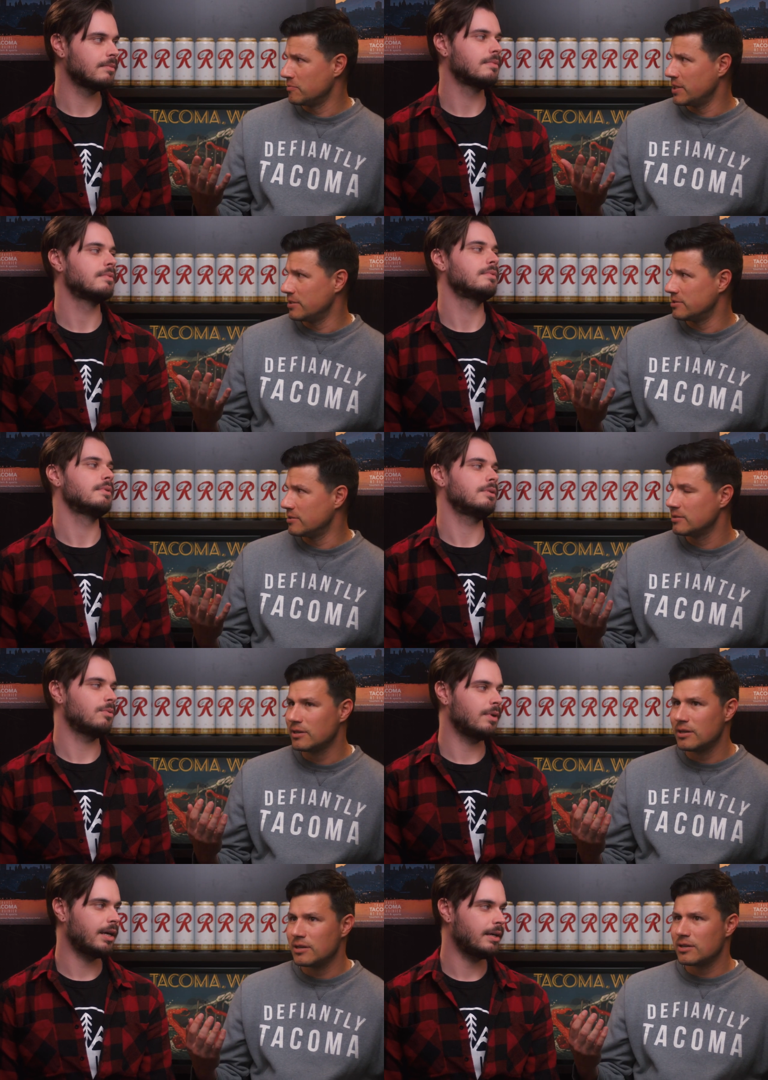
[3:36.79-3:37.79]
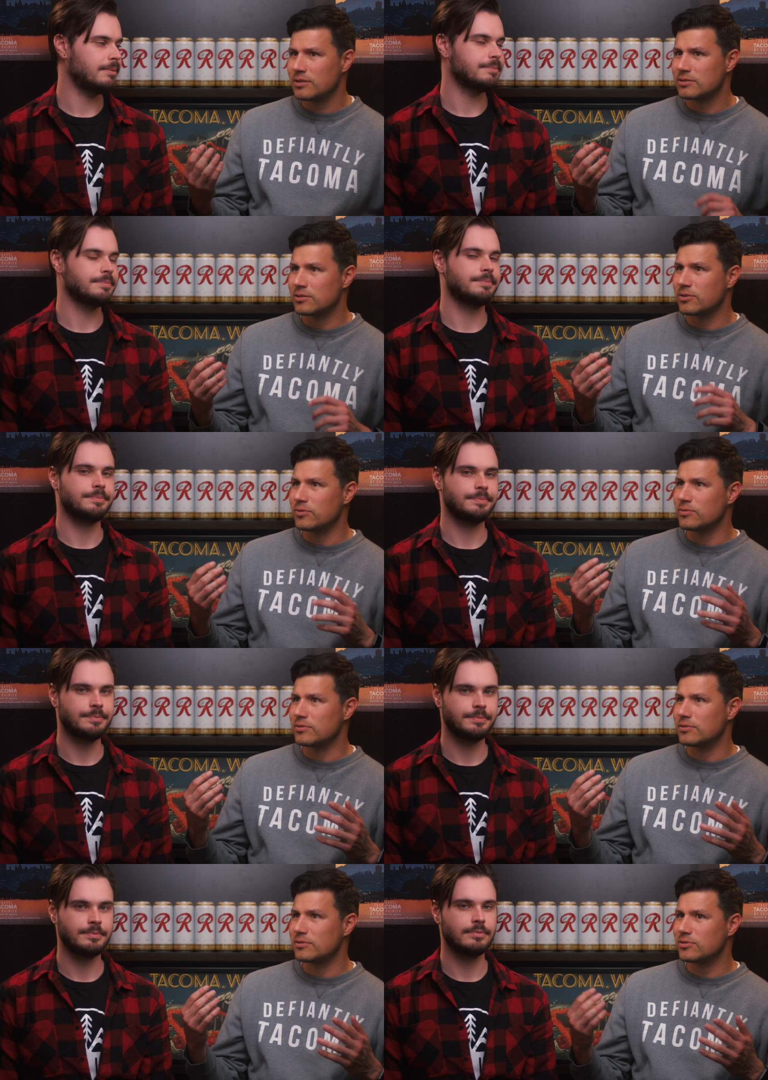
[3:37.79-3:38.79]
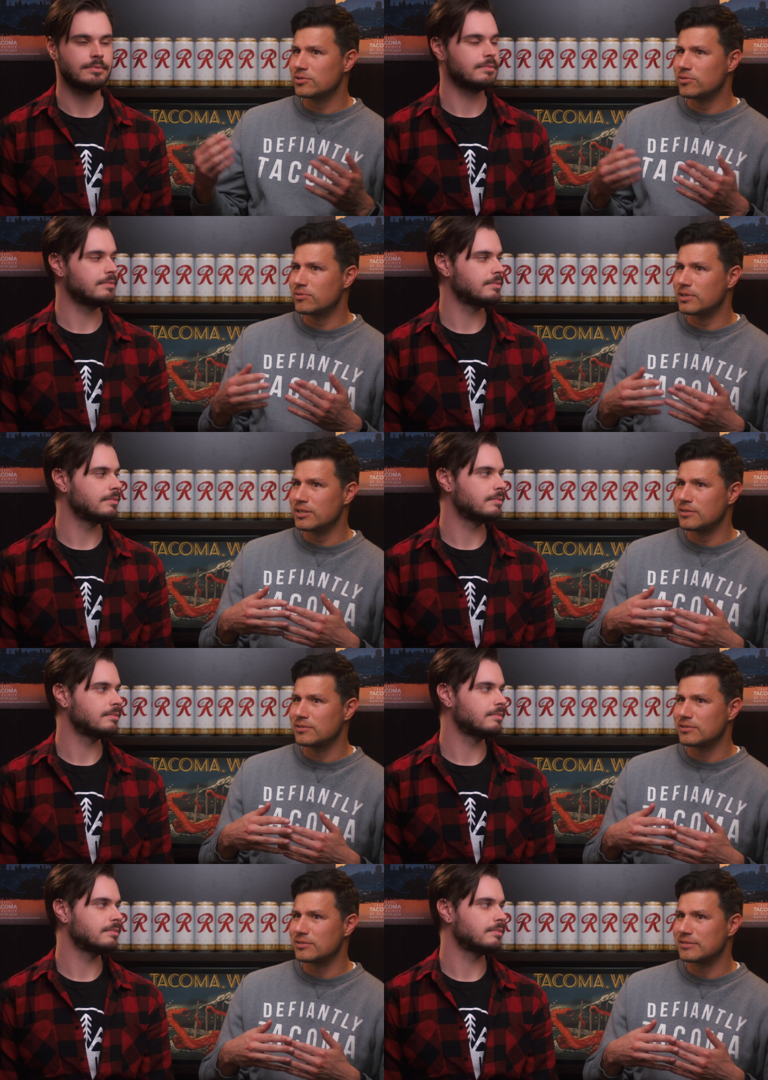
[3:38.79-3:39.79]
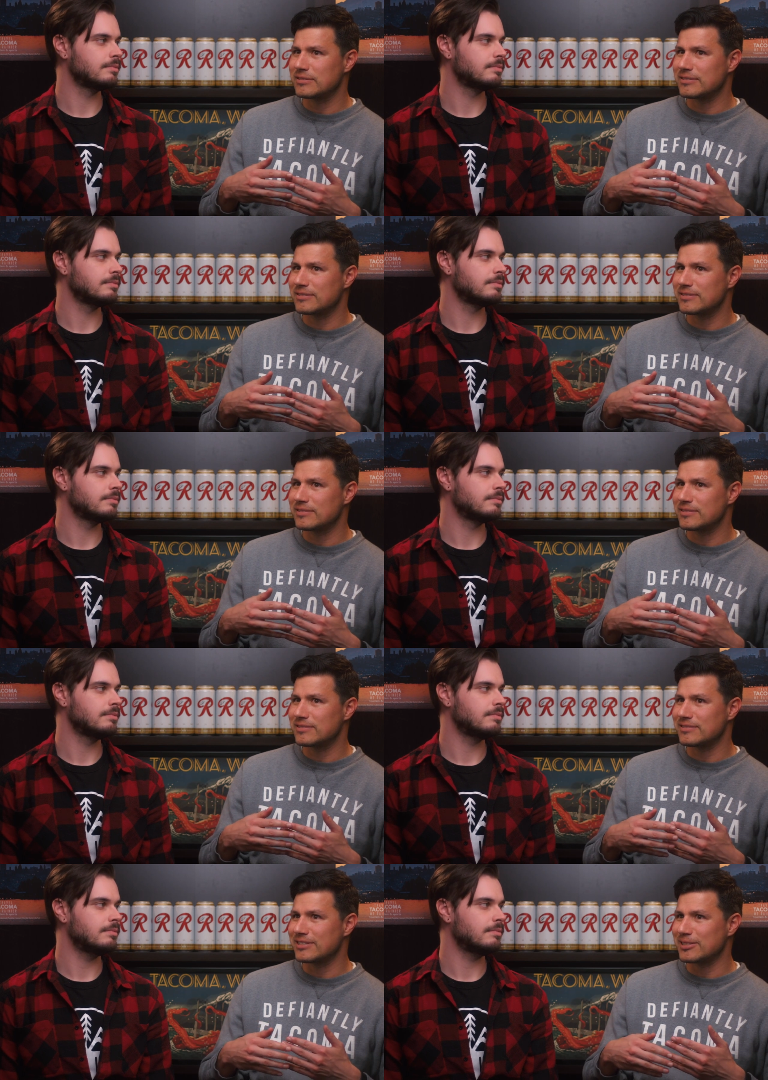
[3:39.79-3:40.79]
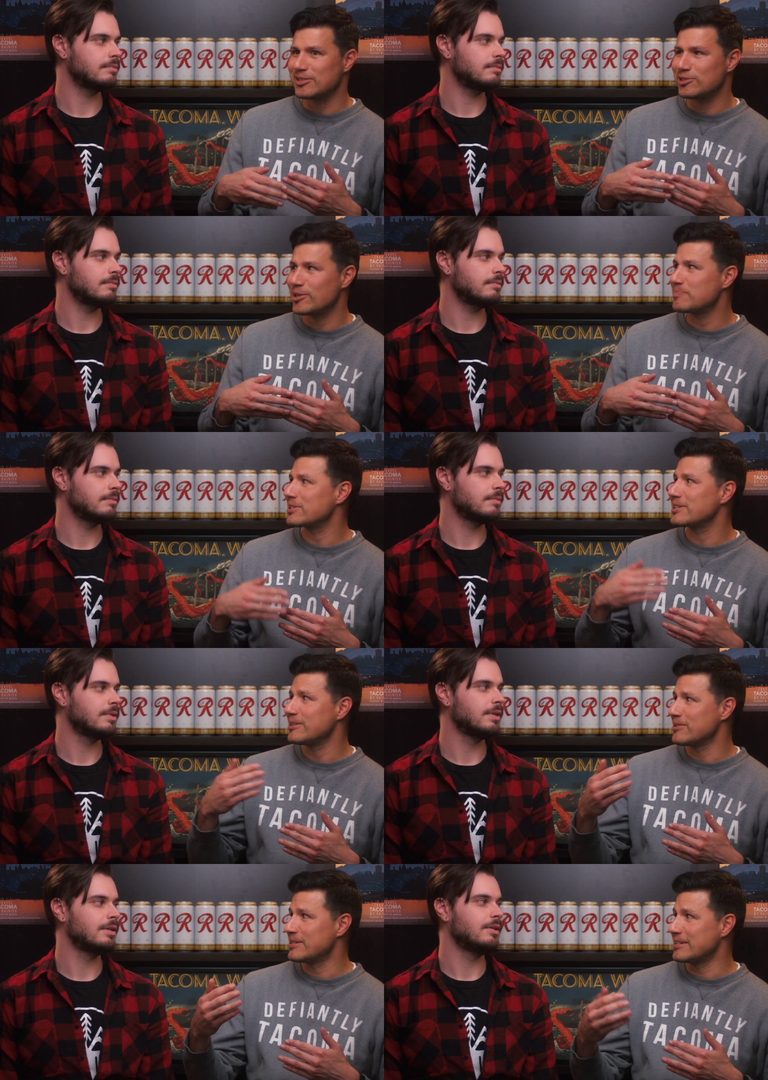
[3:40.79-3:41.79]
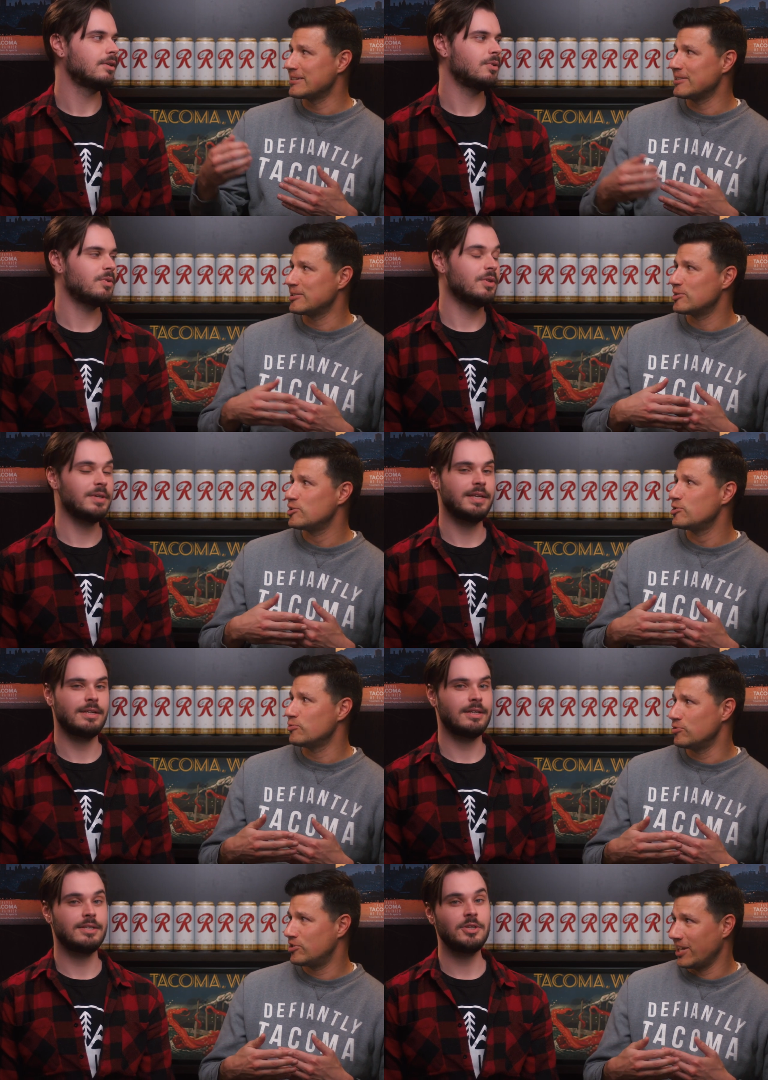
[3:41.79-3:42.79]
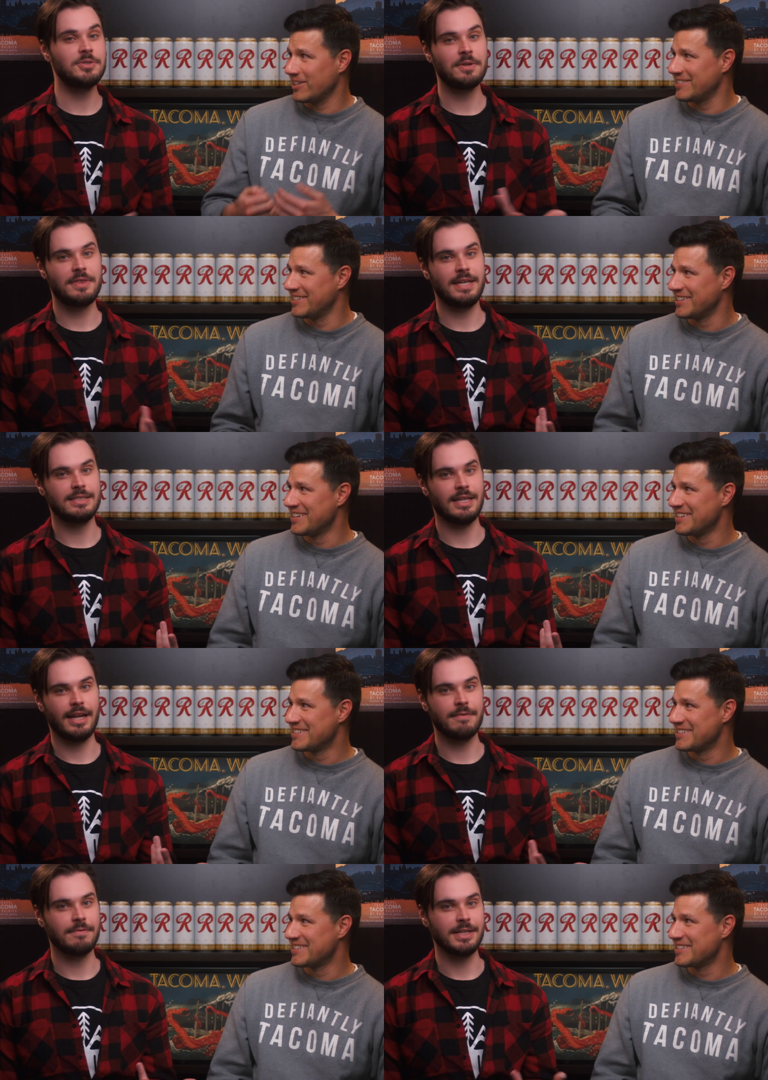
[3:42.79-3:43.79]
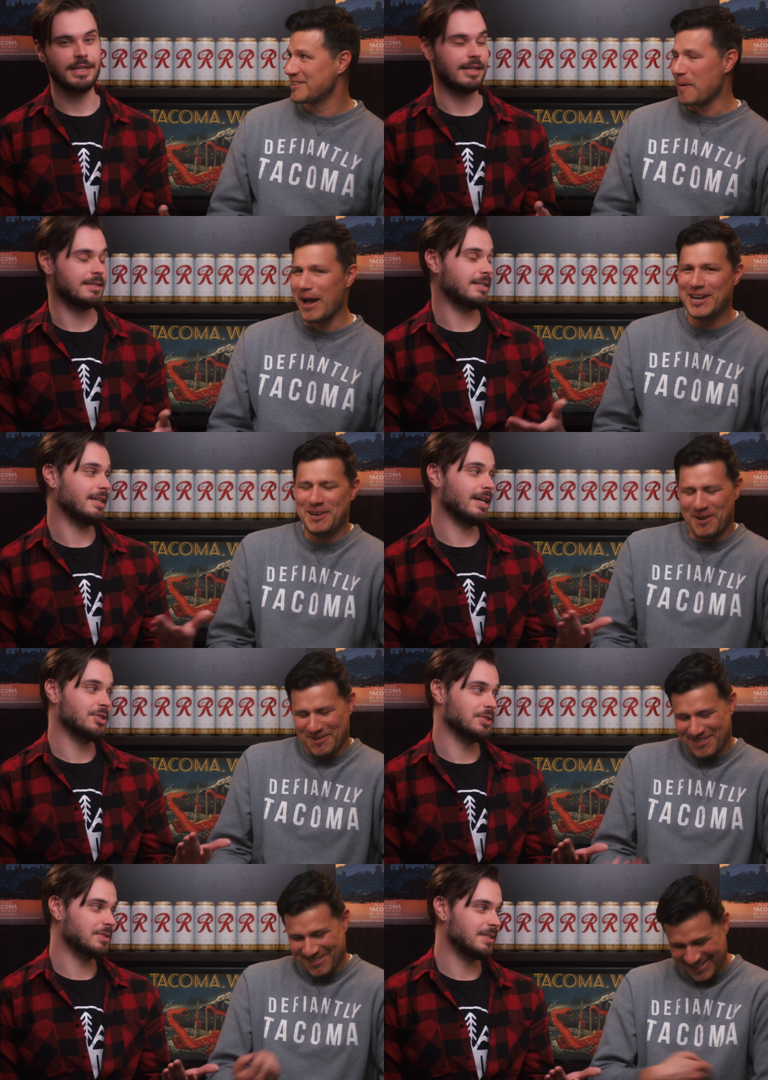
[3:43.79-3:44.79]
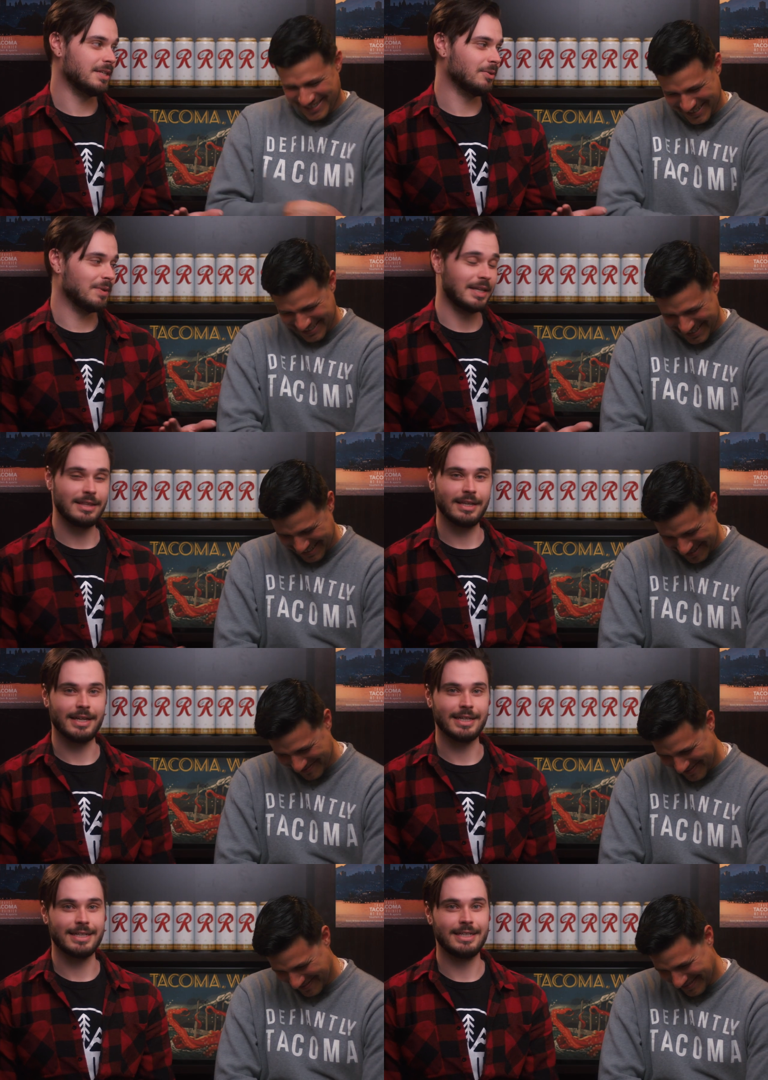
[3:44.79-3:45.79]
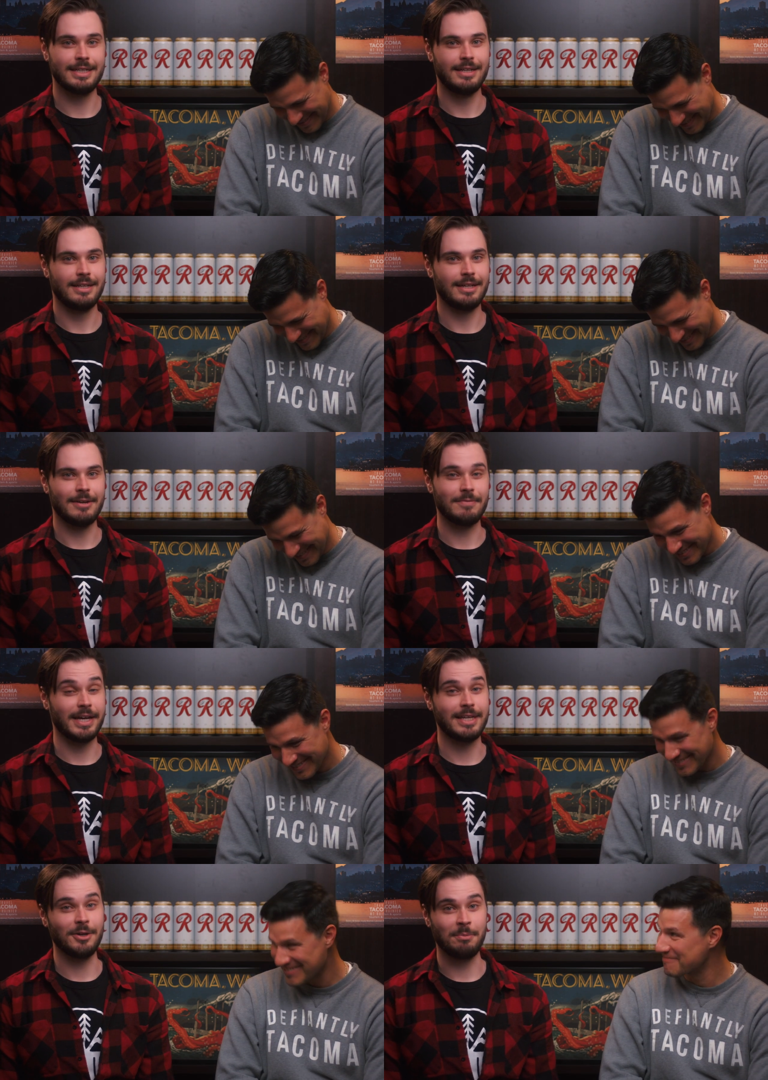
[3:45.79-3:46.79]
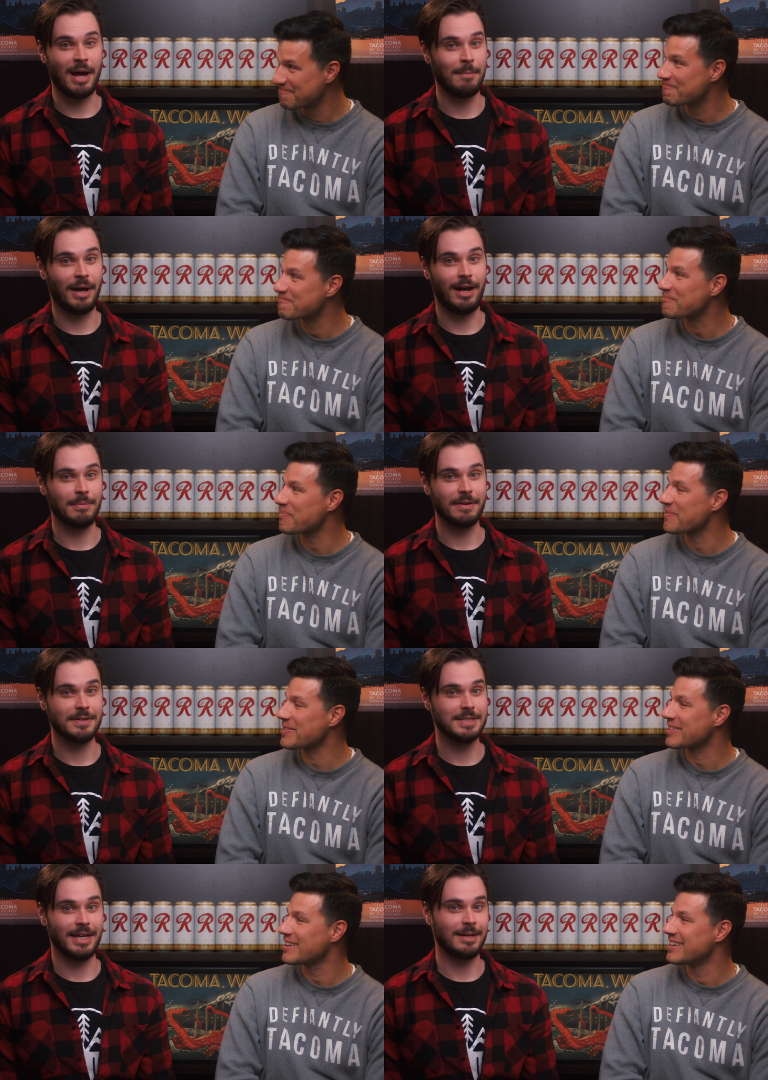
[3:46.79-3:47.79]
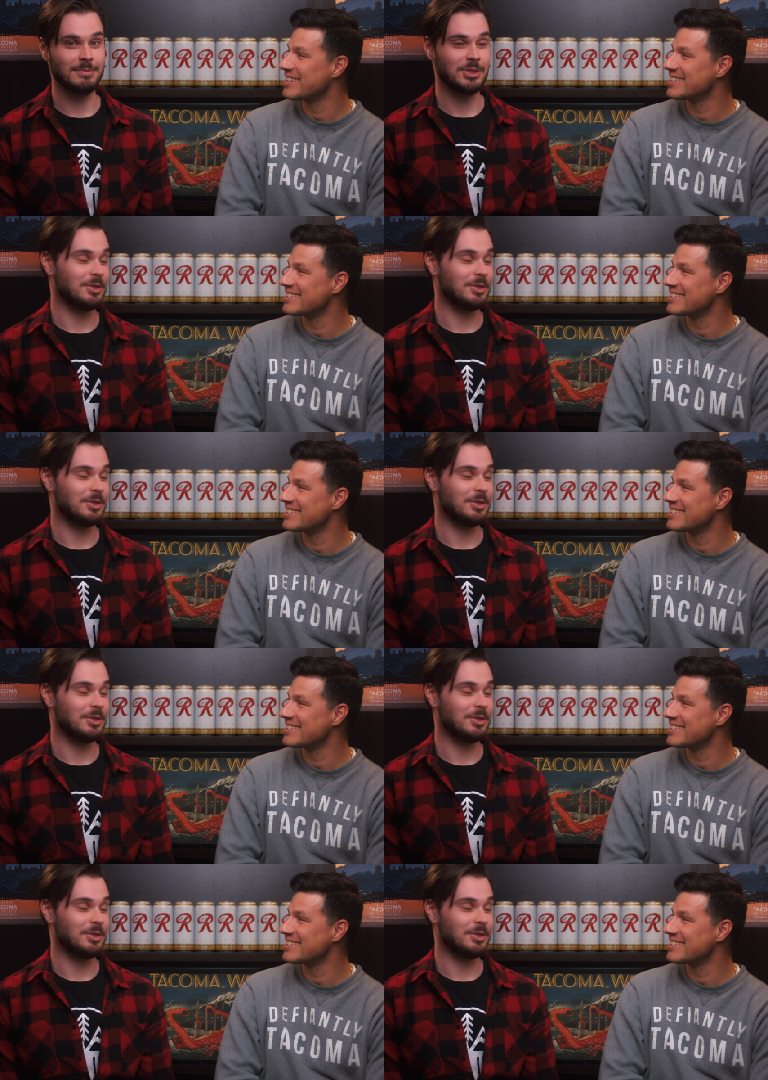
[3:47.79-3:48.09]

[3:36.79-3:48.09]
Speaker 1: major. Right. So those two things, like the jump to killing, is
Speaker 2: huge. Because those are things that everyday teenagers deal with. Like, if I killed my mom every time she